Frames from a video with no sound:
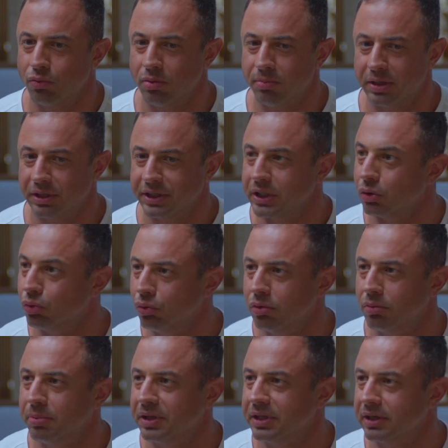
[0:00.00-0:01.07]
we're building, who
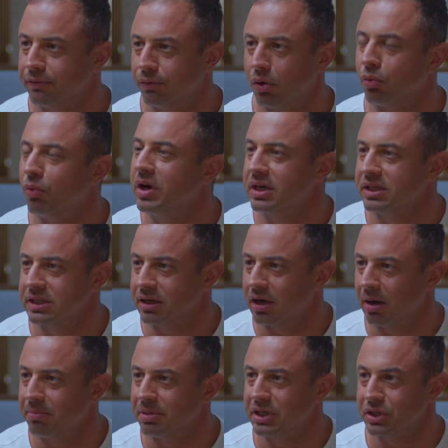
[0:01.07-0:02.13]
we're building for, what is the
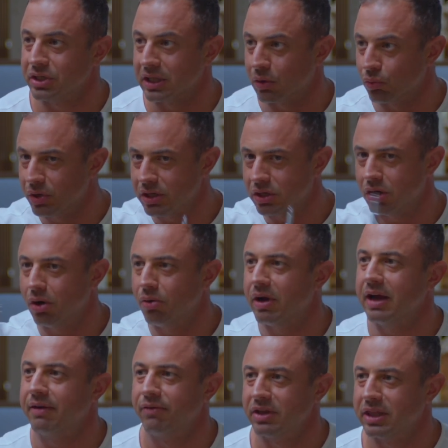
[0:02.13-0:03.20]
competition. Like, we know
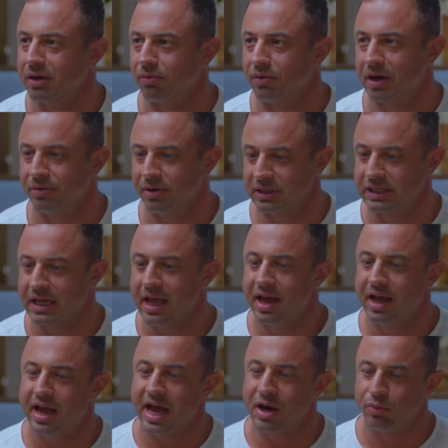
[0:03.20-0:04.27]
everything around us
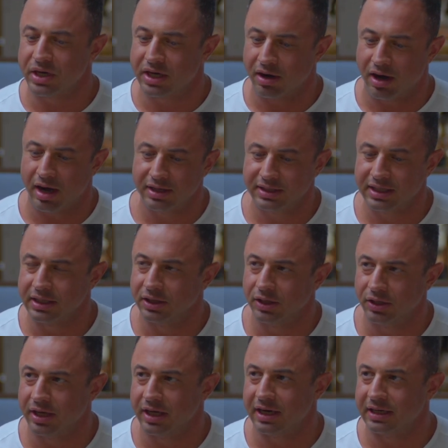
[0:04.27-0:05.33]
and we constantly
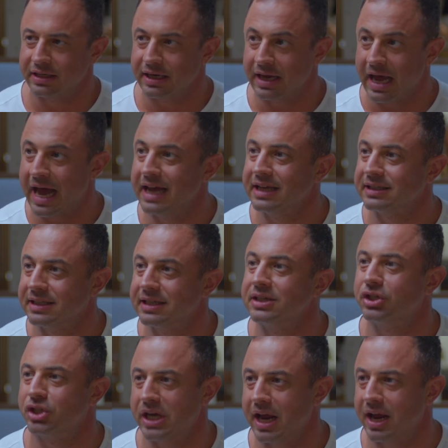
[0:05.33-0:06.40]
look at it. Has
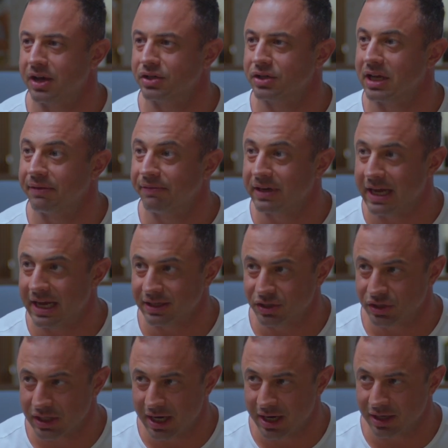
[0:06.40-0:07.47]
this changed? If it has
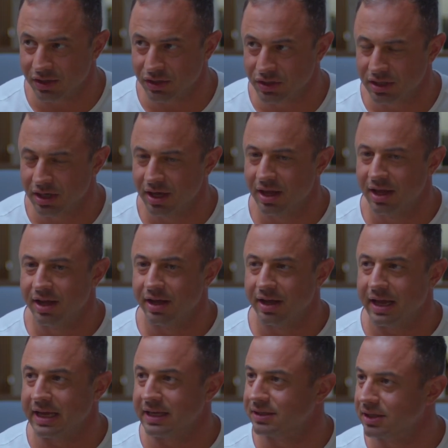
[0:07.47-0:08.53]
changed,
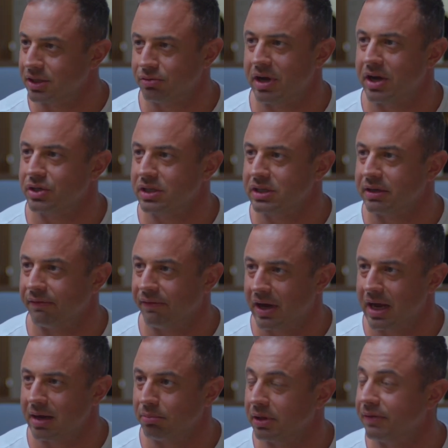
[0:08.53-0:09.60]
is the strategy still
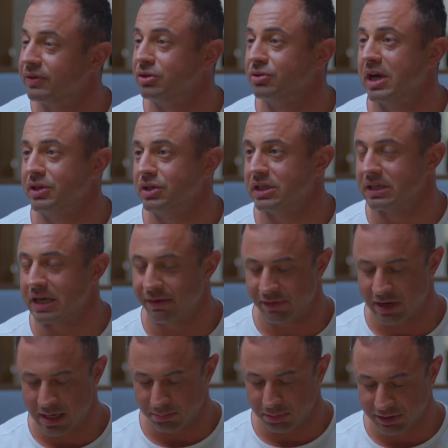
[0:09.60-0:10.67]
viable? If the strategy is not
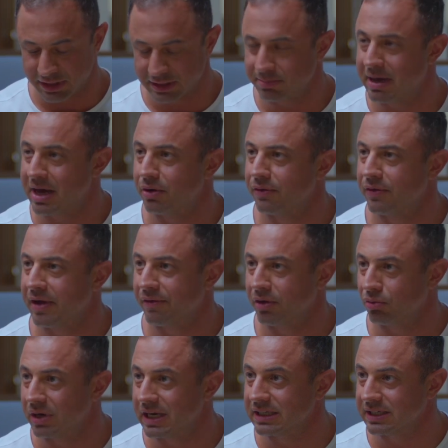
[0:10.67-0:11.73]
viable, it doesn't matter if you have a
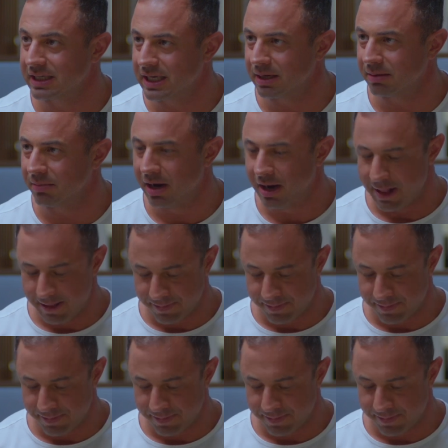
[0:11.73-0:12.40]
great team